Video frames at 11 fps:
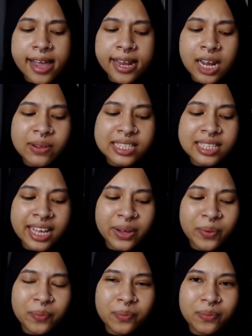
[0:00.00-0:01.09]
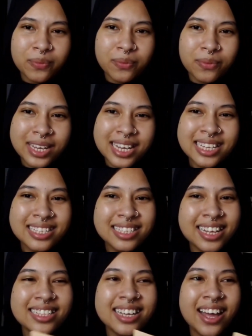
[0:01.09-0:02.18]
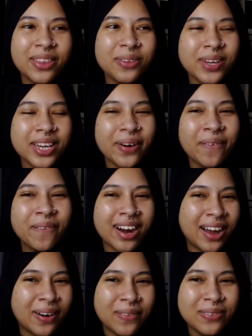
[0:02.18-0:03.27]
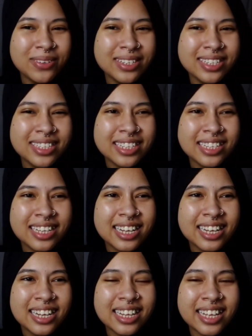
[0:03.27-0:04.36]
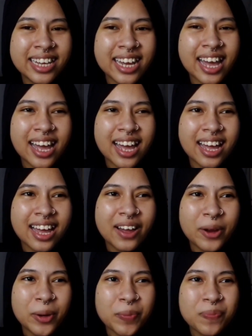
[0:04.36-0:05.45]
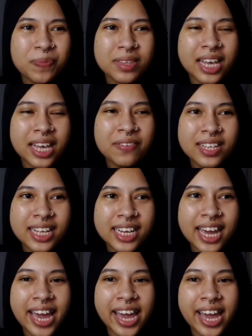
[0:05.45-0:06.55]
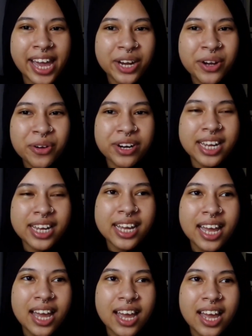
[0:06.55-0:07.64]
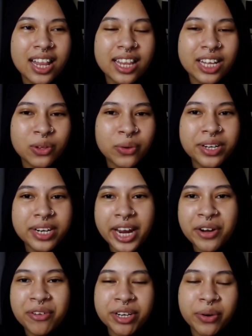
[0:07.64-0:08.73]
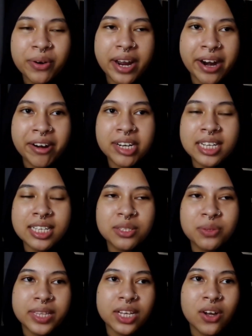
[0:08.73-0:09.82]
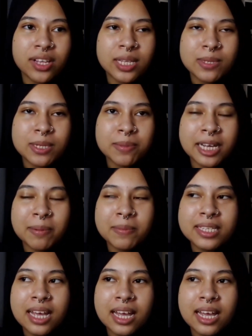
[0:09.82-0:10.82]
And I was like, isn't that the other way around? Like, I feel like Henry, like Lord Henry or Harry is what they call him sometimes.